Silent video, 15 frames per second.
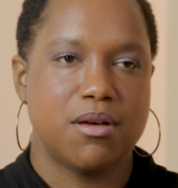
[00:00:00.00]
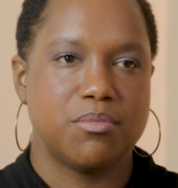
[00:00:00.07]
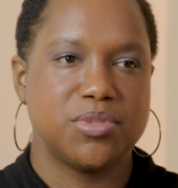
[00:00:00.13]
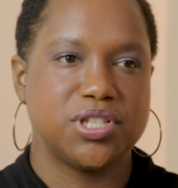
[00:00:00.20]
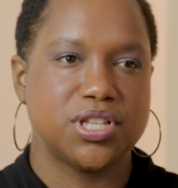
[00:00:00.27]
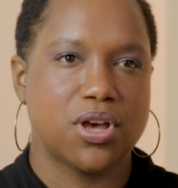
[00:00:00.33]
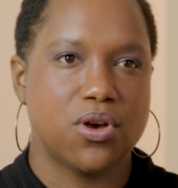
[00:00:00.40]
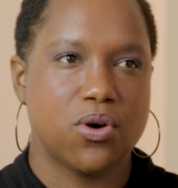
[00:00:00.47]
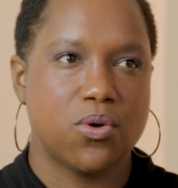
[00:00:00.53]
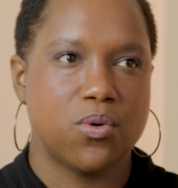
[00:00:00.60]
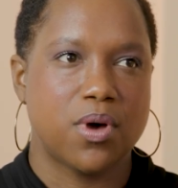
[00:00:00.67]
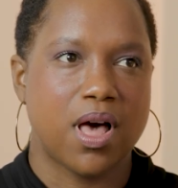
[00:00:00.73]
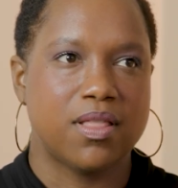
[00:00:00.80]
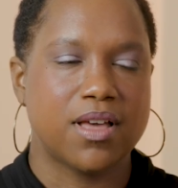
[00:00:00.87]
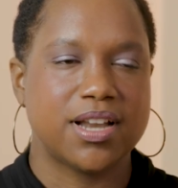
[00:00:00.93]

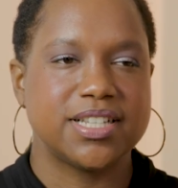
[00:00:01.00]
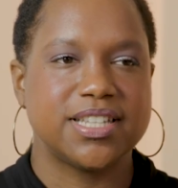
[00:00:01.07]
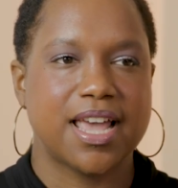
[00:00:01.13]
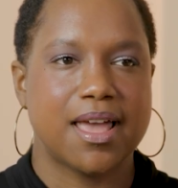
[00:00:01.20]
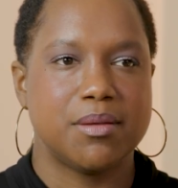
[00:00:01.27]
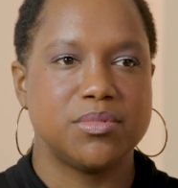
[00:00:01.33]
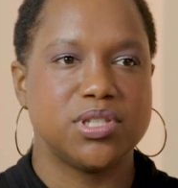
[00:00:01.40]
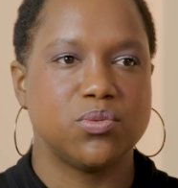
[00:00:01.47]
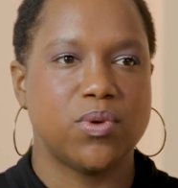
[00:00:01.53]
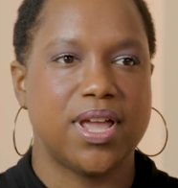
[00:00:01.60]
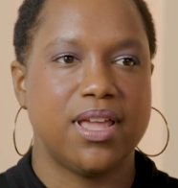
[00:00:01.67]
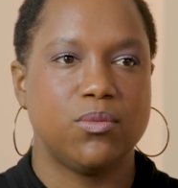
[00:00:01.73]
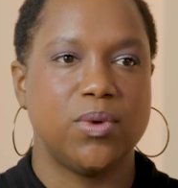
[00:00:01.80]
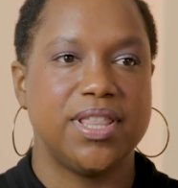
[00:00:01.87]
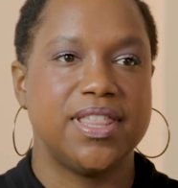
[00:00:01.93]
So a lot of times
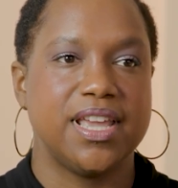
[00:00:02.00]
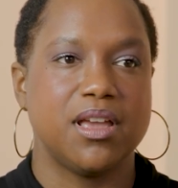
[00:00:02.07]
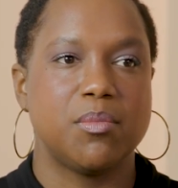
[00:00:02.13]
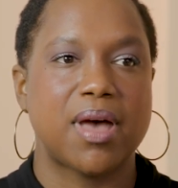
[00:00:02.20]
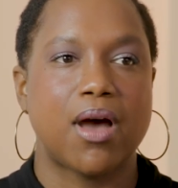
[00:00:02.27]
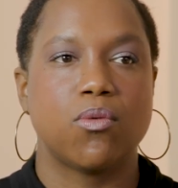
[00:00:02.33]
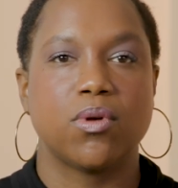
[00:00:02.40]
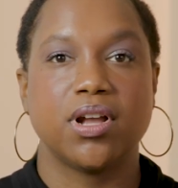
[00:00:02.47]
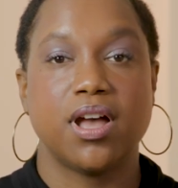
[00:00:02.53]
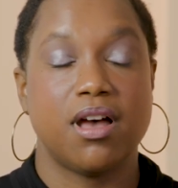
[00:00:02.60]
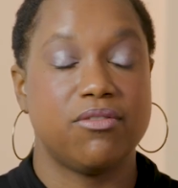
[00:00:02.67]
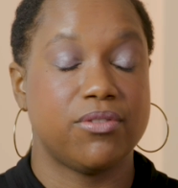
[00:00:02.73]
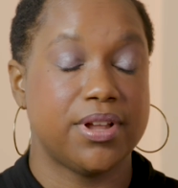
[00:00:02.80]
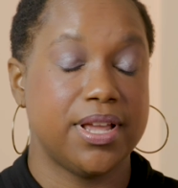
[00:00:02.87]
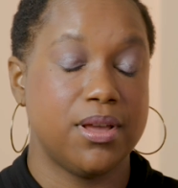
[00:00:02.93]
when we think about
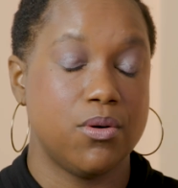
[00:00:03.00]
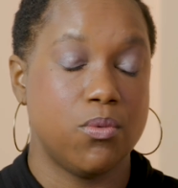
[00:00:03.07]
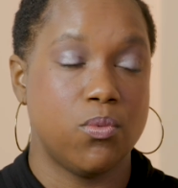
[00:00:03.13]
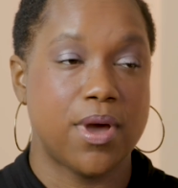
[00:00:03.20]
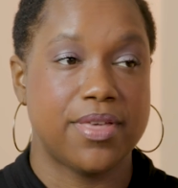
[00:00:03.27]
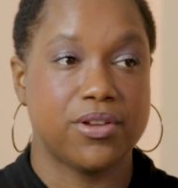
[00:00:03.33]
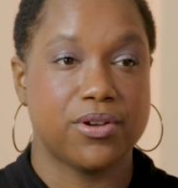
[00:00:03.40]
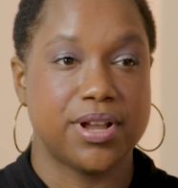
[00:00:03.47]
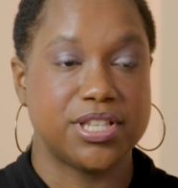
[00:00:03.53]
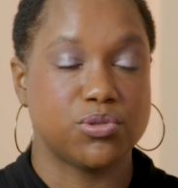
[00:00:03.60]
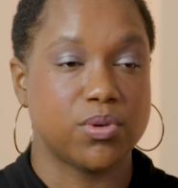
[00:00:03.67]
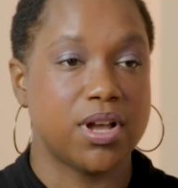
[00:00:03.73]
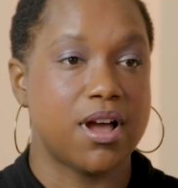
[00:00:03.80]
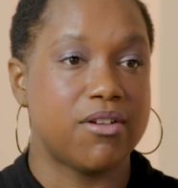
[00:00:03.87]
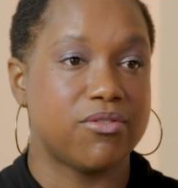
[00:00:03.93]
recovery, whether
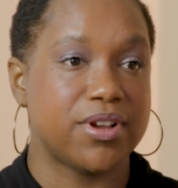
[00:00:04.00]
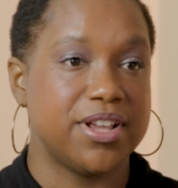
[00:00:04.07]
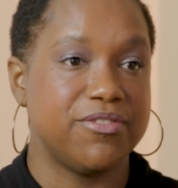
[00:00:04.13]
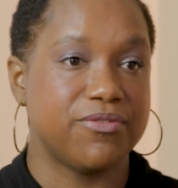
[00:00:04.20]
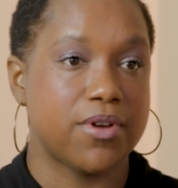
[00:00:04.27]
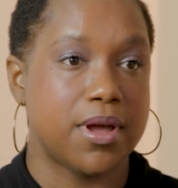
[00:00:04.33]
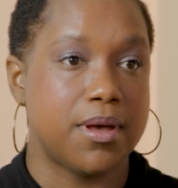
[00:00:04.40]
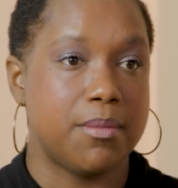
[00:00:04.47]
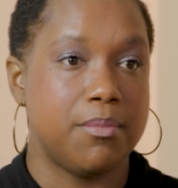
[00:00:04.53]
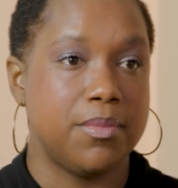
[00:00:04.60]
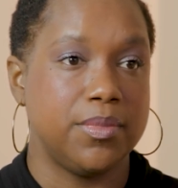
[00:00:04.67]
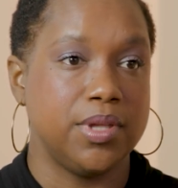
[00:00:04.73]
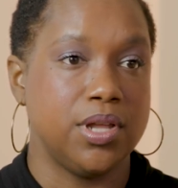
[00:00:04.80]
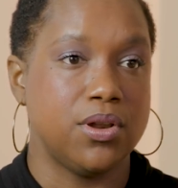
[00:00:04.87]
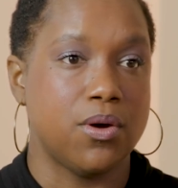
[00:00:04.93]
it's recovery
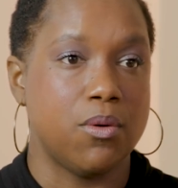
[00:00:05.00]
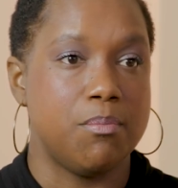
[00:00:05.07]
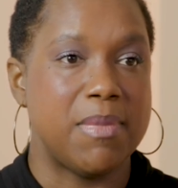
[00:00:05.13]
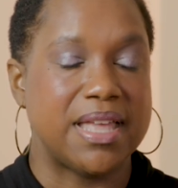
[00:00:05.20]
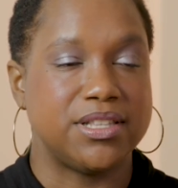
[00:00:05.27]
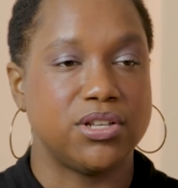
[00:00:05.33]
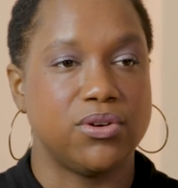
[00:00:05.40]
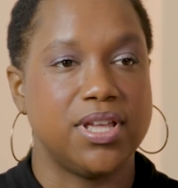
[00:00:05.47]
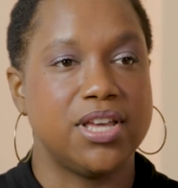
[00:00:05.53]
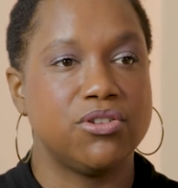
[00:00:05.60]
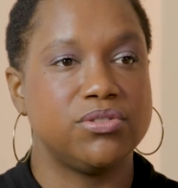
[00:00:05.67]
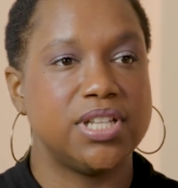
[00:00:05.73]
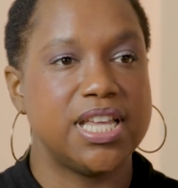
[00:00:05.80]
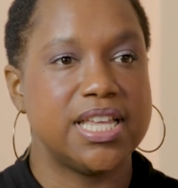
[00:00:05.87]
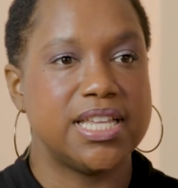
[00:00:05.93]
from, you know, mental
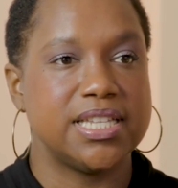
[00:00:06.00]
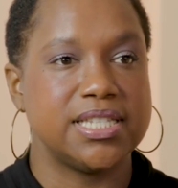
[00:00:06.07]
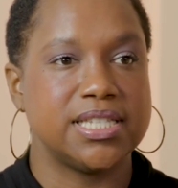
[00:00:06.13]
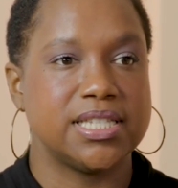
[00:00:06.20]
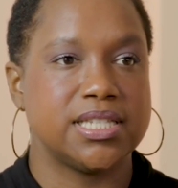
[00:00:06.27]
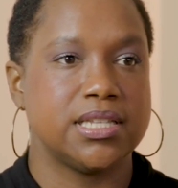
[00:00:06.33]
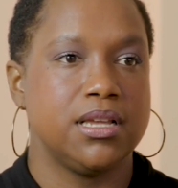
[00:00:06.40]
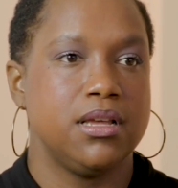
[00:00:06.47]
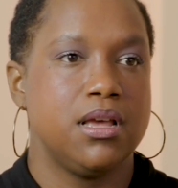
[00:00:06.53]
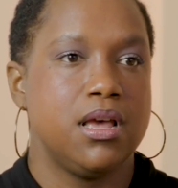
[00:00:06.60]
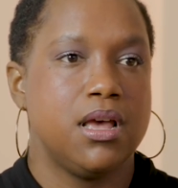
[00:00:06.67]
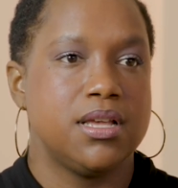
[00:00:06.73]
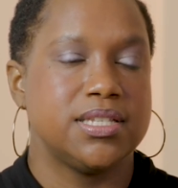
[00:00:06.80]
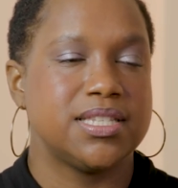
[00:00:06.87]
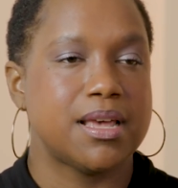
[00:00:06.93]
illness,
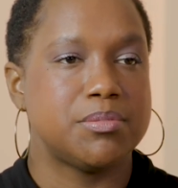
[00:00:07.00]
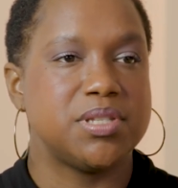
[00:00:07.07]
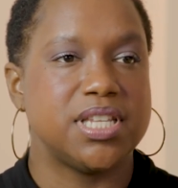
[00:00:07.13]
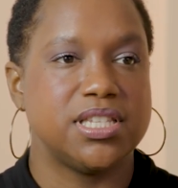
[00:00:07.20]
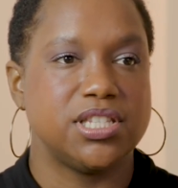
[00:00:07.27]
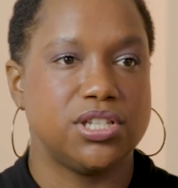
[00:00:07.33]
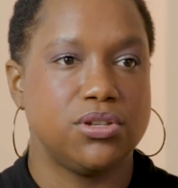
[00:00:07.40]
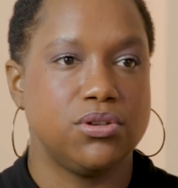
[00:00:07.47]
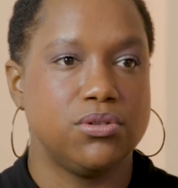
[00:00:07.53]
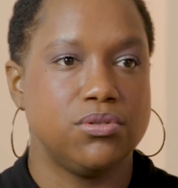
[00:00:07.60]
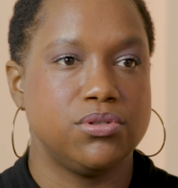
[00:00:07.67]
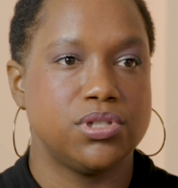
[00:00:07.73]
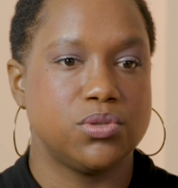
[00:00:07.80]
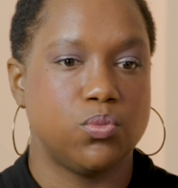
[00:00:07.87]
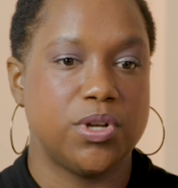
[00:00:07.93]
substance
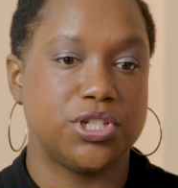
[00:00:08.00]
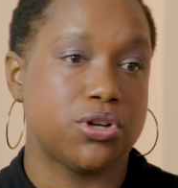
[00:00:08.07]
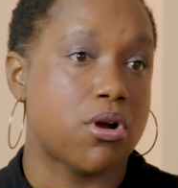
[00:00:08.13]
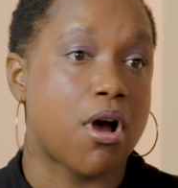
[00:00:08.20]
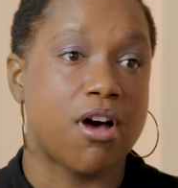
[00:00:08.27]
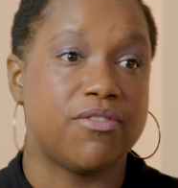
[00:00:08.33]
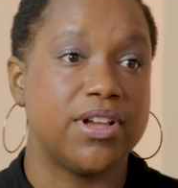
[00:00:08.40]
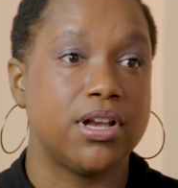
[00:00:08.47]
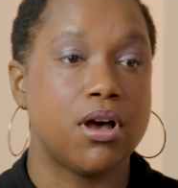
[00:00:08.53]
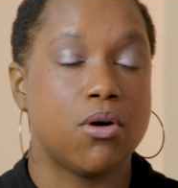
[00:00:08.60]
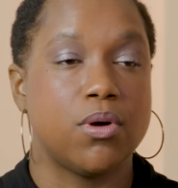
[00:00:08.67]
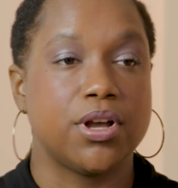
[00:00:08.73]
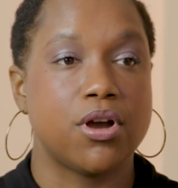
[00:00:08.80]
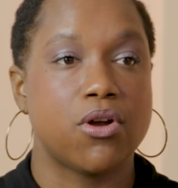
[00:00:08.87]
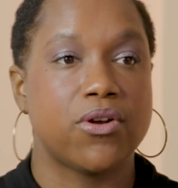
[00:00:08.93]
use, which are often
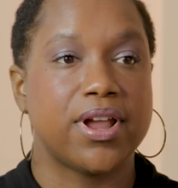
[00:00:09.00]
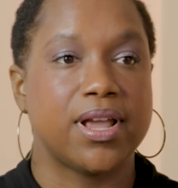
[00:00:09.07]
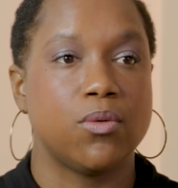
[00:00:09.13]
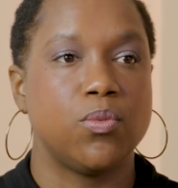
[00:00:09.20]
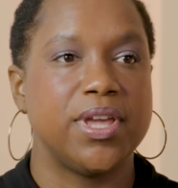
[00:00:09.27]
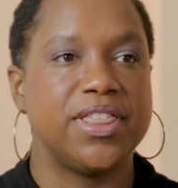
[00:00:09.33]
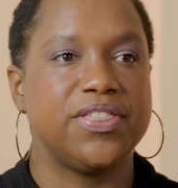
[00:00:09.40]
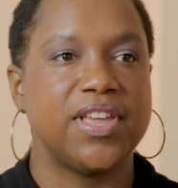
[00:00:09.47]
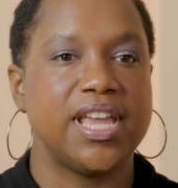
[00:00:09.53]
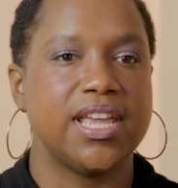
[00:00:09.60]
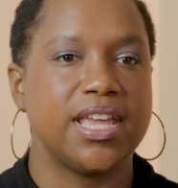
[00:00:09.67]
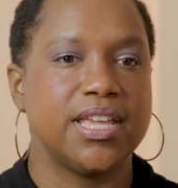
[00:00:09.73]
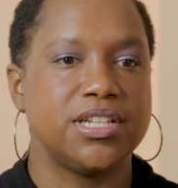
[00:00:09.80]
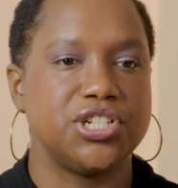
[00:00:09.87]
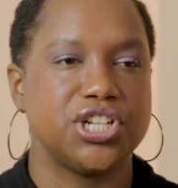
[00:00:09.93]
co-occurring, we
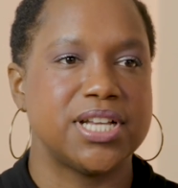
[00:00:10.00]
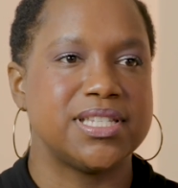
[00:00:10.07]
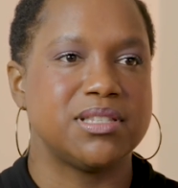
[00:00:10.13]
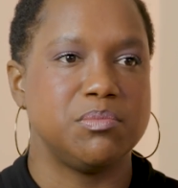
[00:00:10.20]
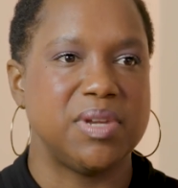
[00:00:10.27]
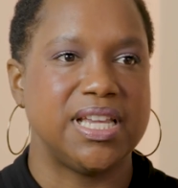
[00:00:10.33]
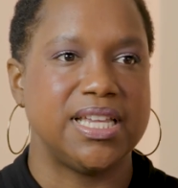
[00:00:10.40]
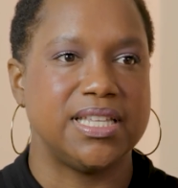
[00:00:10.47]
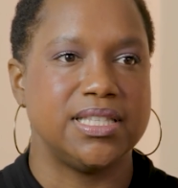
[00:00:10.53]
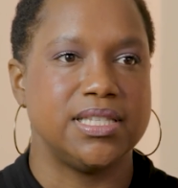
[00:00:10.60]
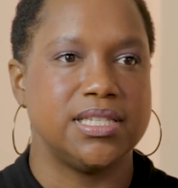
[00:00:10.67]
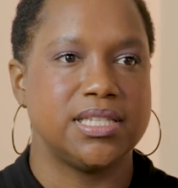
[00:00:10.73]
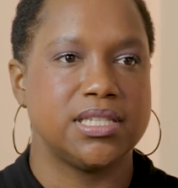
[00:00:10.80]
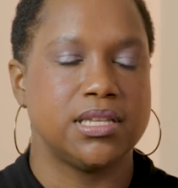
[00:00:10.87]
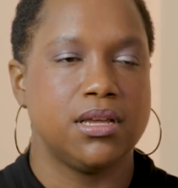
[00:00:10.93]
think it just
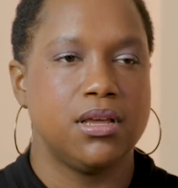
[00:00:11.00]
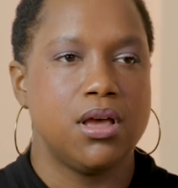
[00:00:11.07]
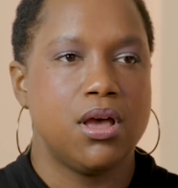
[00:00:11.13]
means,